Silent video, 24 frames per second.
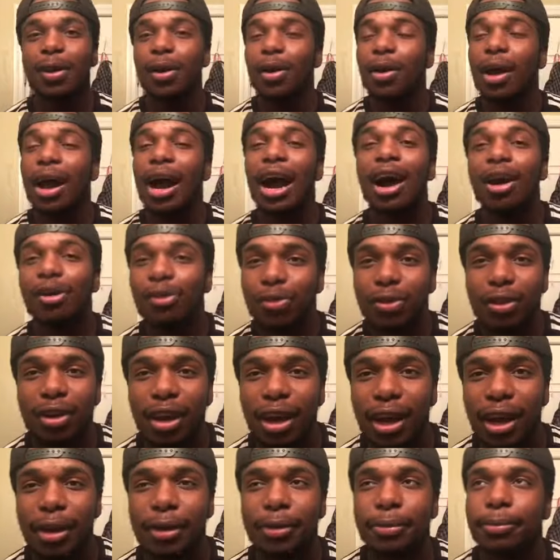After
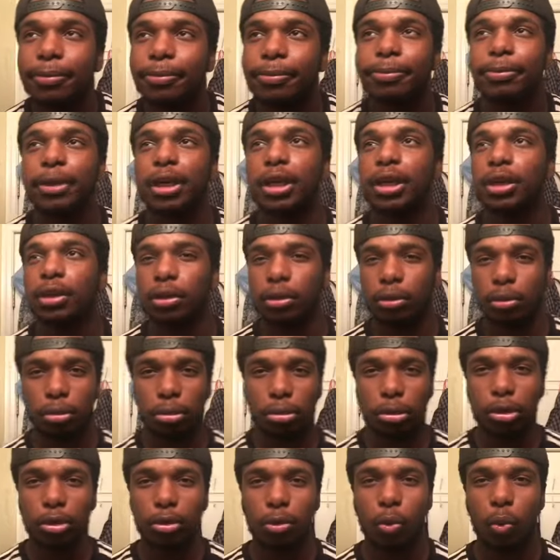that, bro,
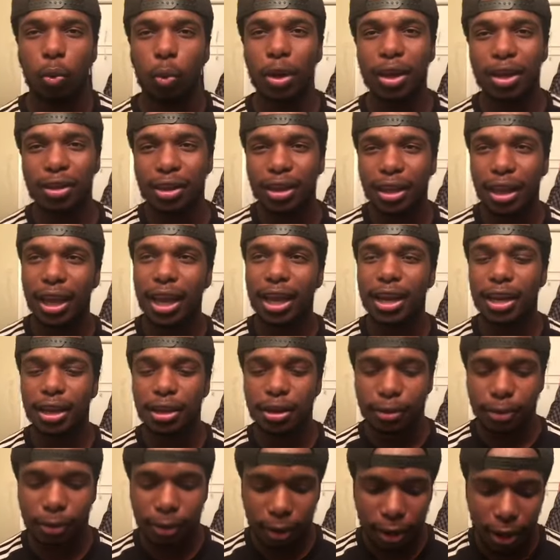what you think I did?
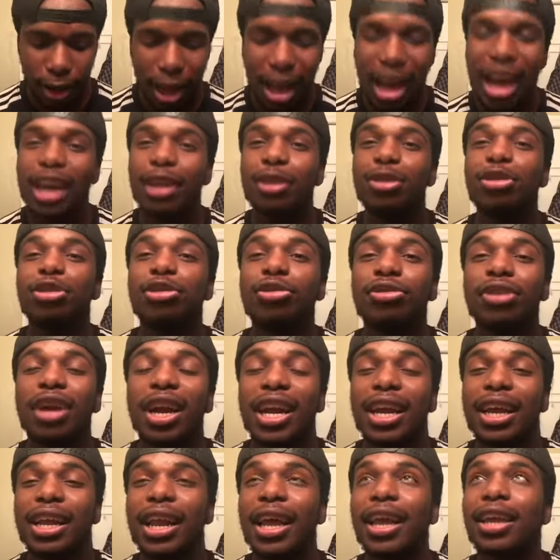I had to write
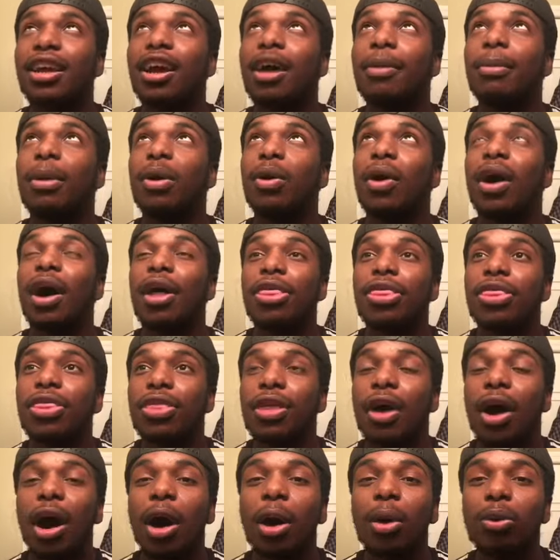like about a
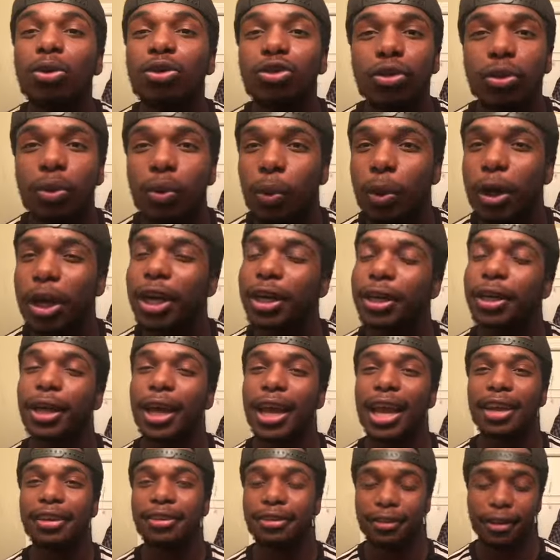thousand word
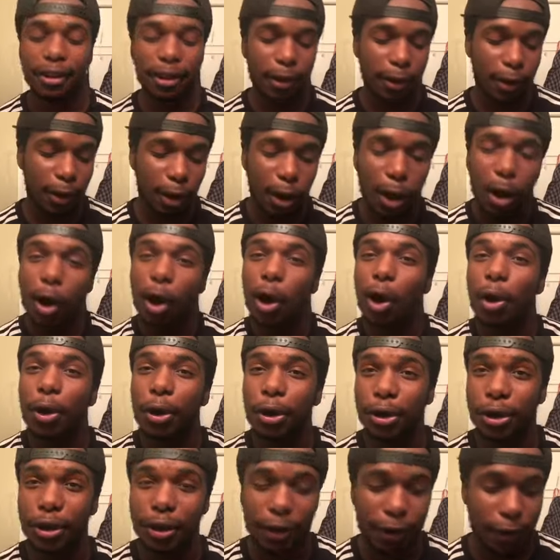essay on,